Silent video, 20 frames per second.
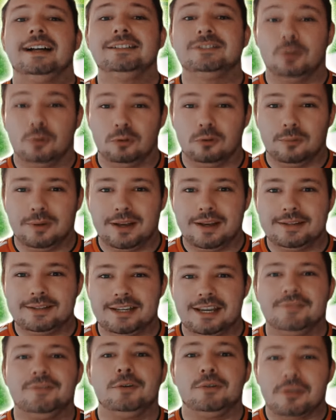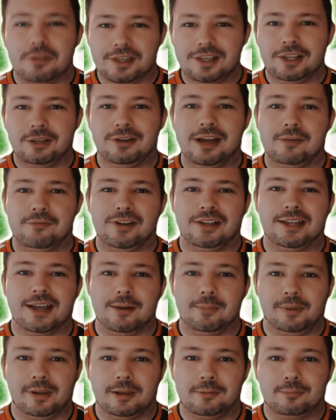as always, if you think you have a
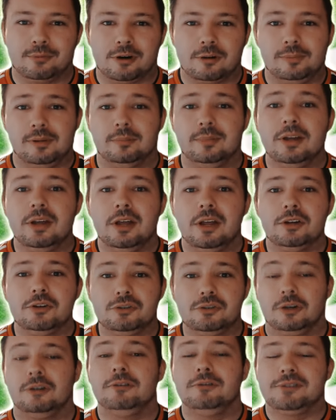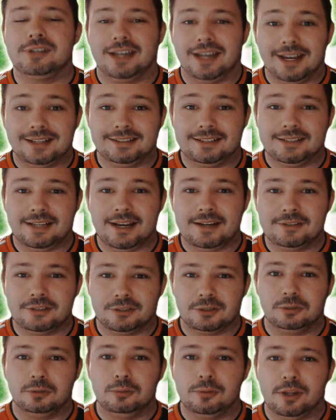gambling problem, don't hesitate to
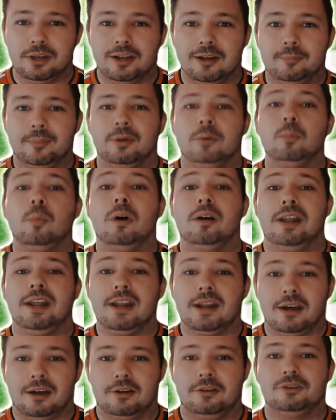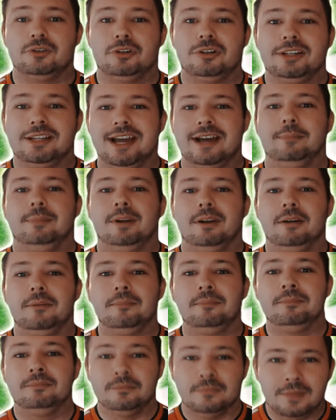call the number 1-800-GAMBLER.
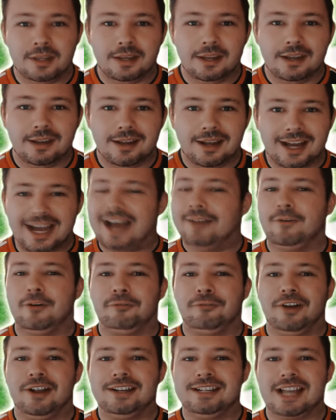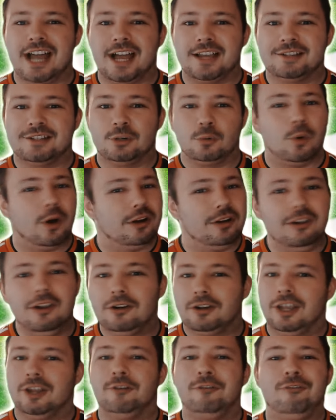Have a fantastic one.
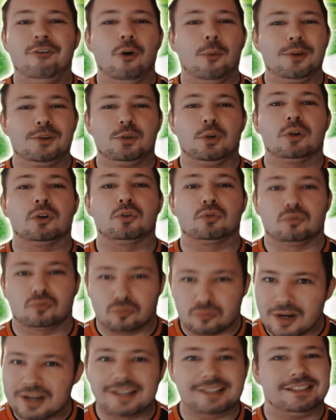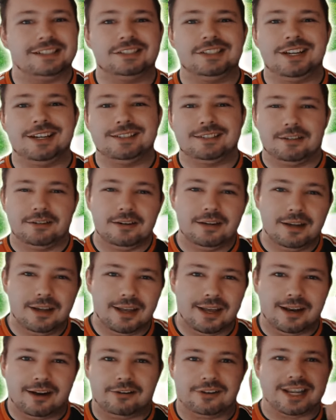Looking forward to a great season,
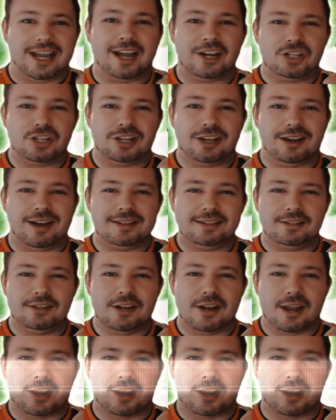and I'll catch you guys in the